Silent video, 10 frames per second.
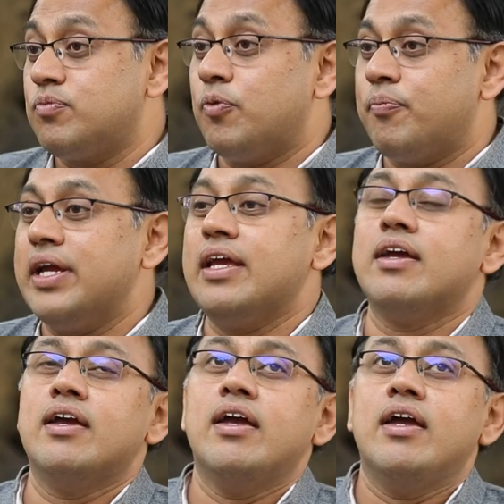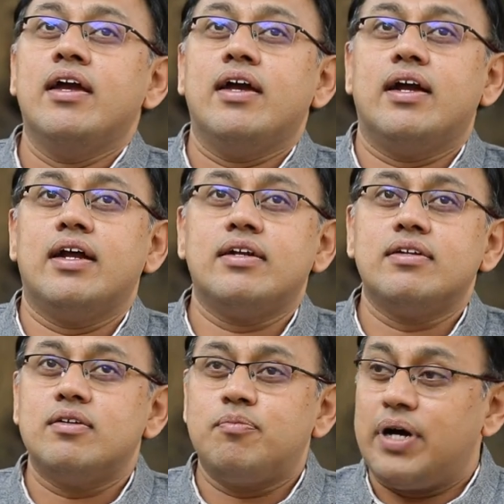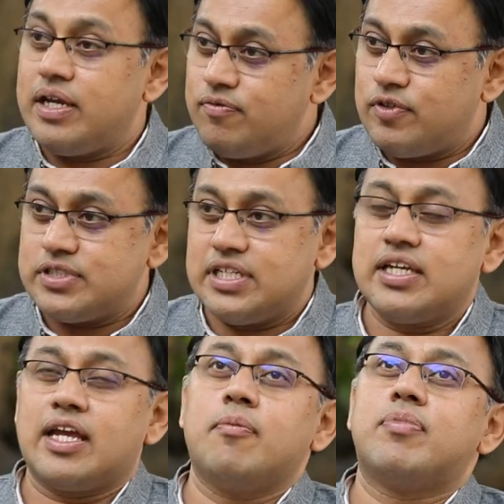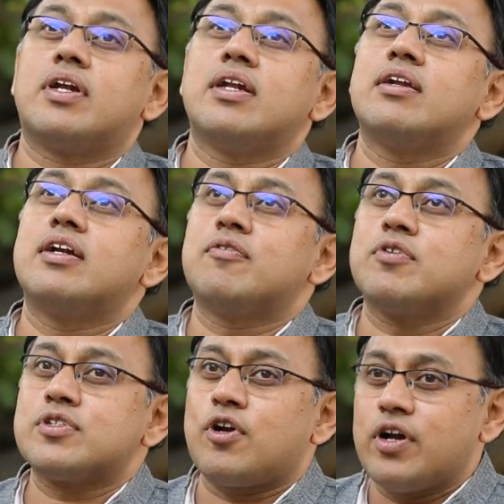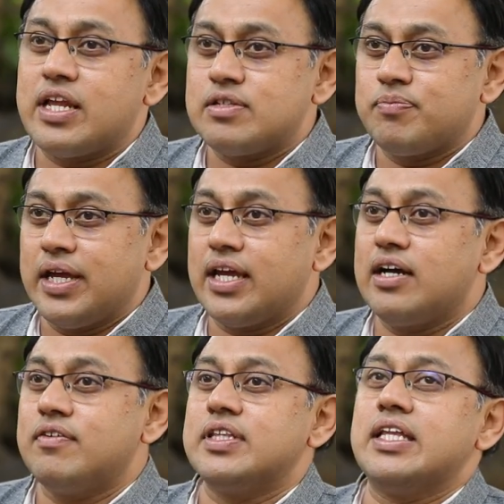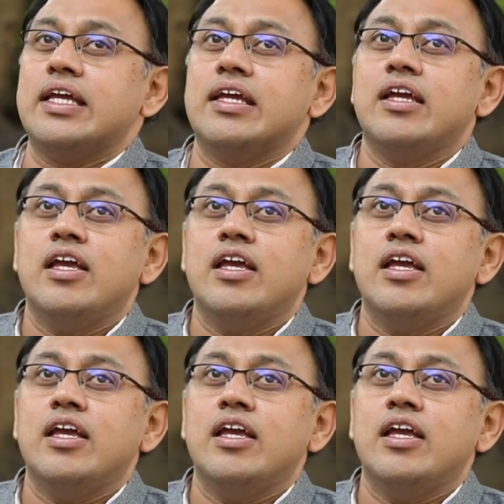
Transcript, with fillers: Mumbai. And Mahim was the capital. It was called as Mahikavati.